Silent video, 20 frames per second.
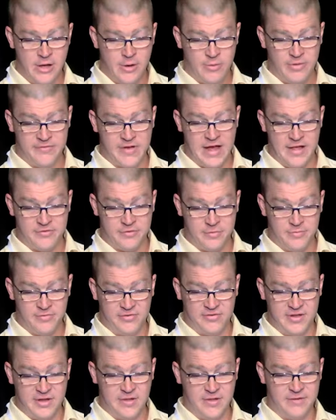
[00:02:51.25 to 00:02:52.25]
We've got some
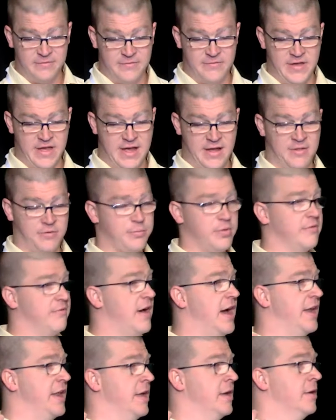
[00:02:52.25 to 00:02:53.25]
ceiling fans
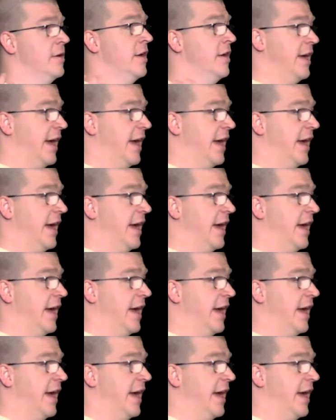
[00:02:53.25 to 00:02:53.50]
providing